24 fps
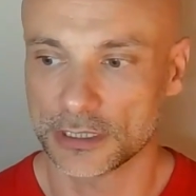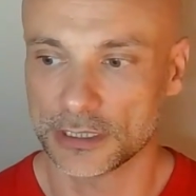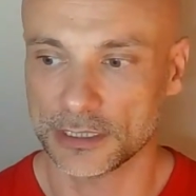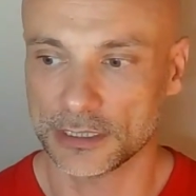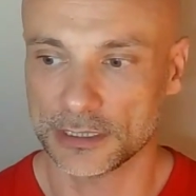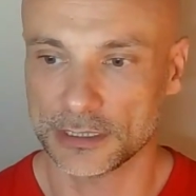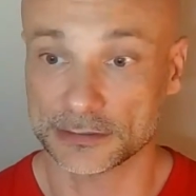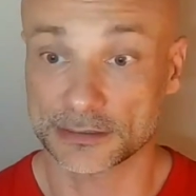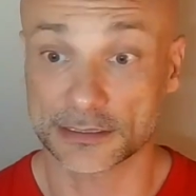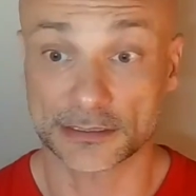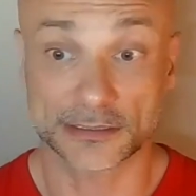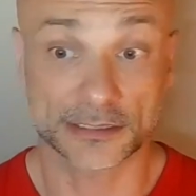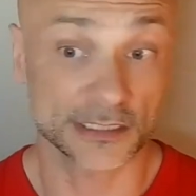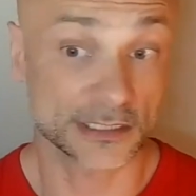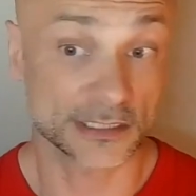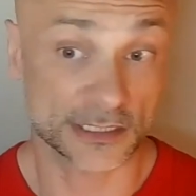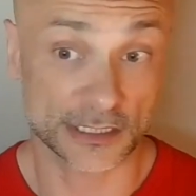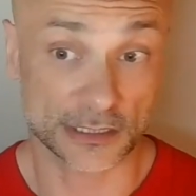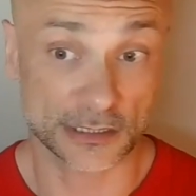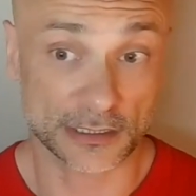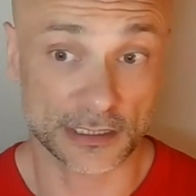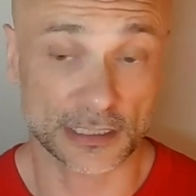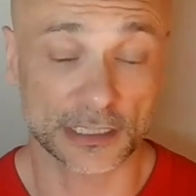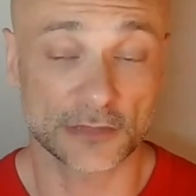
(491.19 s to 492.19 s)
Uh, that
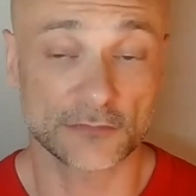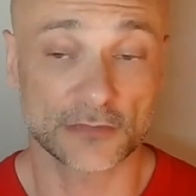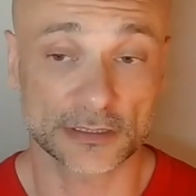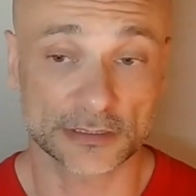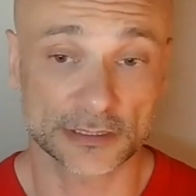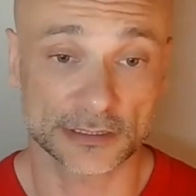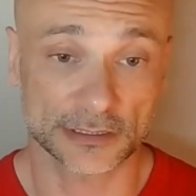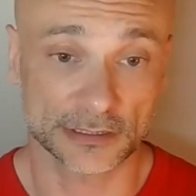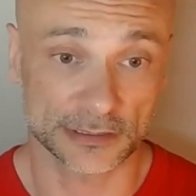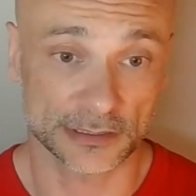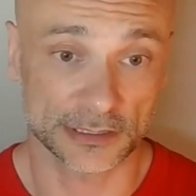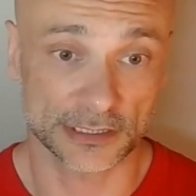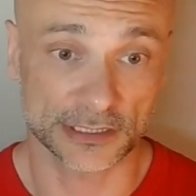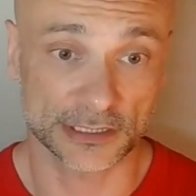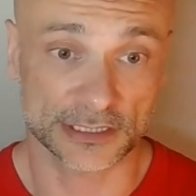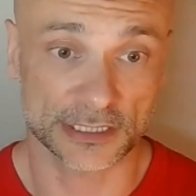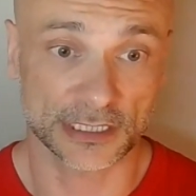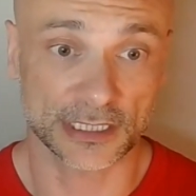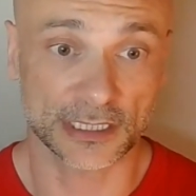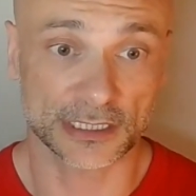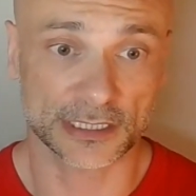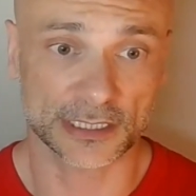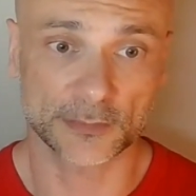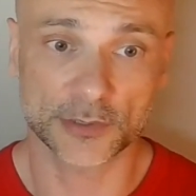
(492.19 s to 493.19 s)
is uh, relevant in
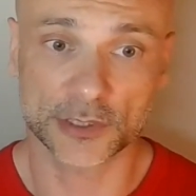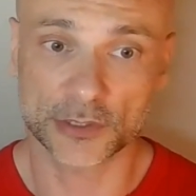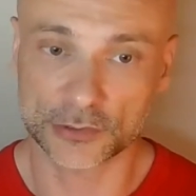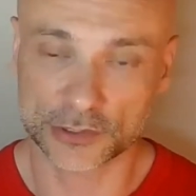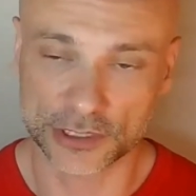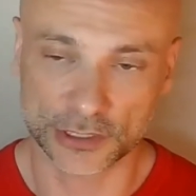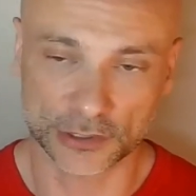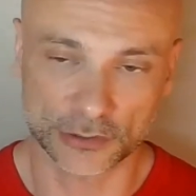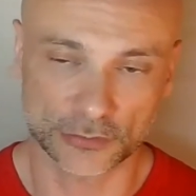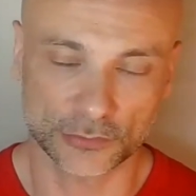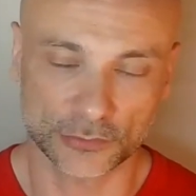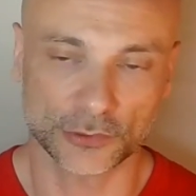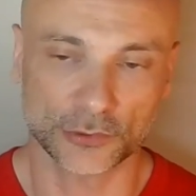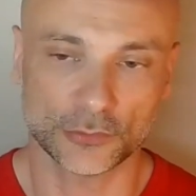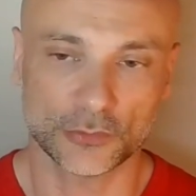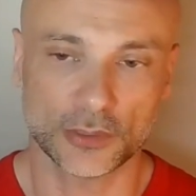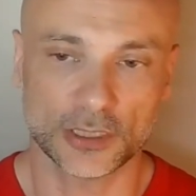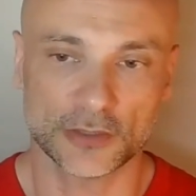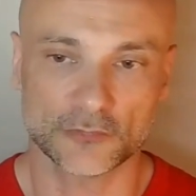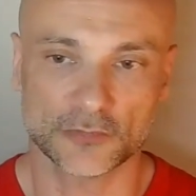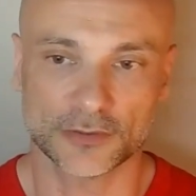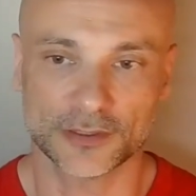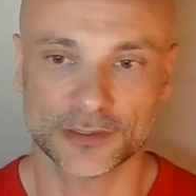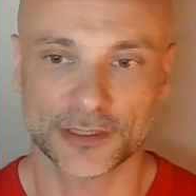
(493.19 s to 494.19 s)
this area because I know you
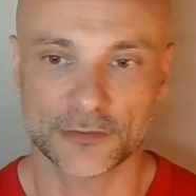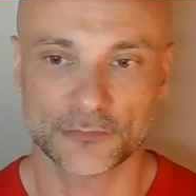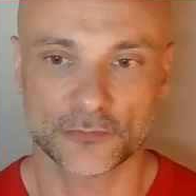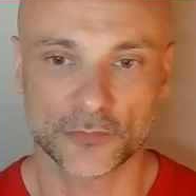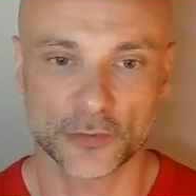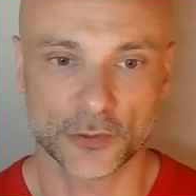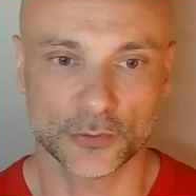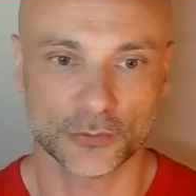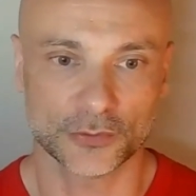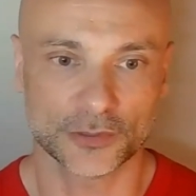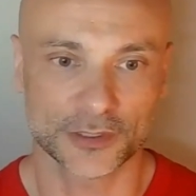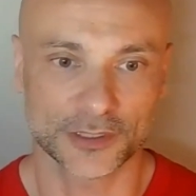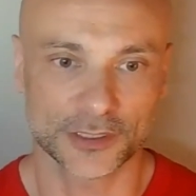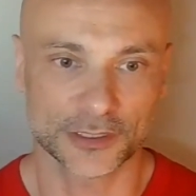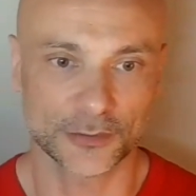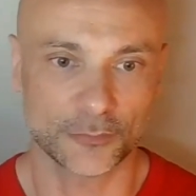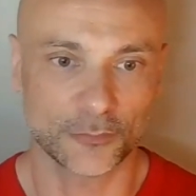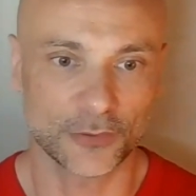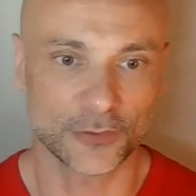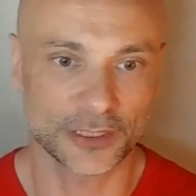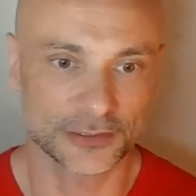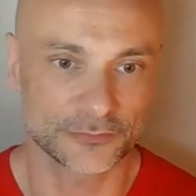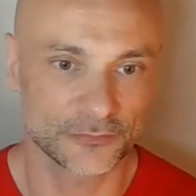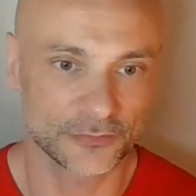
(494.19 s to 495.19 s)
have a few in a
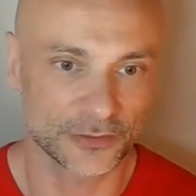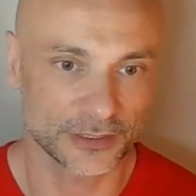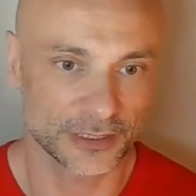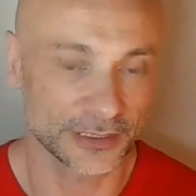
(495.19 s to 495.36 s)
wild